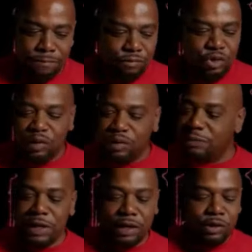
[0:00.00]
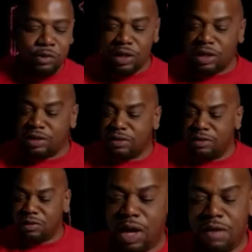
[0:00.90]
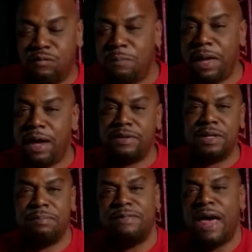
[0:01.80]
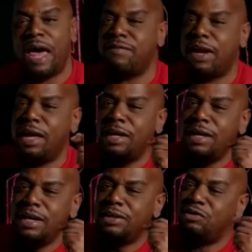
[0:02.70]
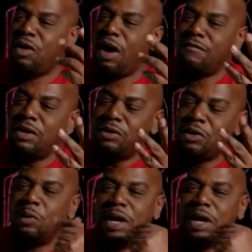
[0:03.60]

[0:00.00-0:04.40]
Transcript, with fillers: Generally speaking, do you think it's okay for a pastor to be that fly, to drive those